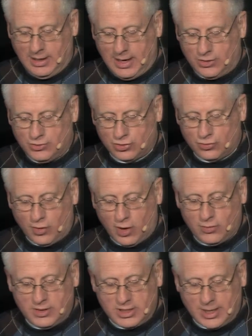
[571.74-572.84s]
and to
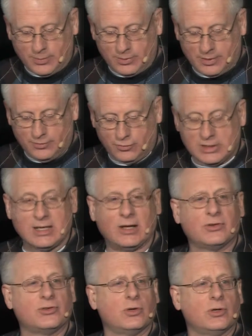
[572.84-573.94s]
grow the number of retail
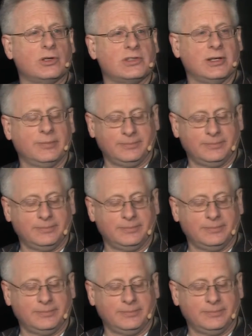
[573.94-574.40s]
stores.